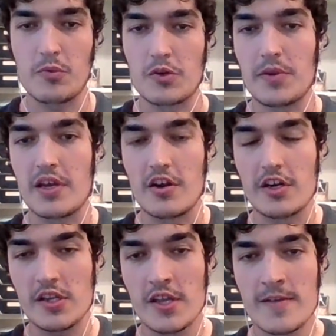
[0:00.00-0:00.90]
by
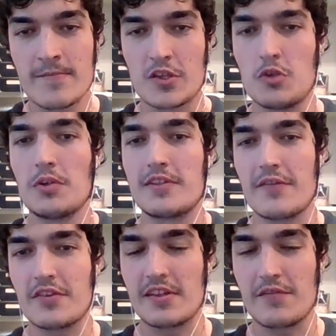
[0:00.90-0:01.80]
heart, you will
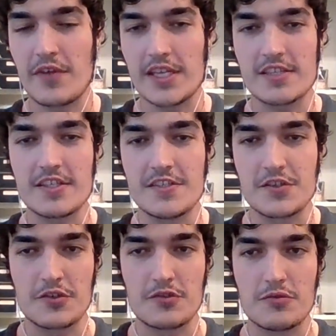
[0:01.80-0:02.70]
definitely find it
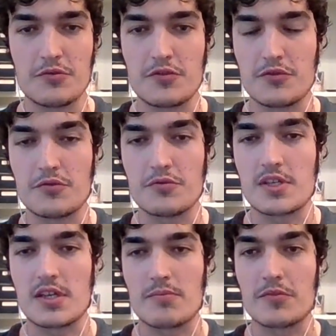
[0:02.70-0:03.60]
easier to
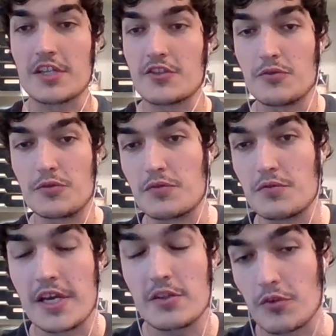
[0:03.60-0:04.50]
get used to
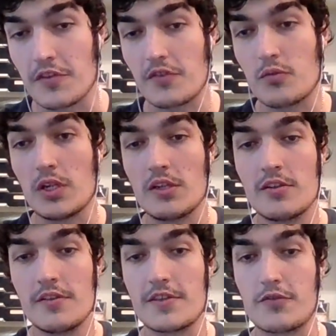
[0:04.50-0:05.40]
AdWords as well.
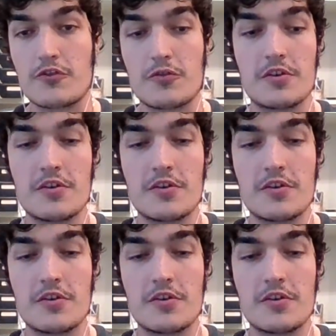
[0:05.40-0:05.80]
That's for sure.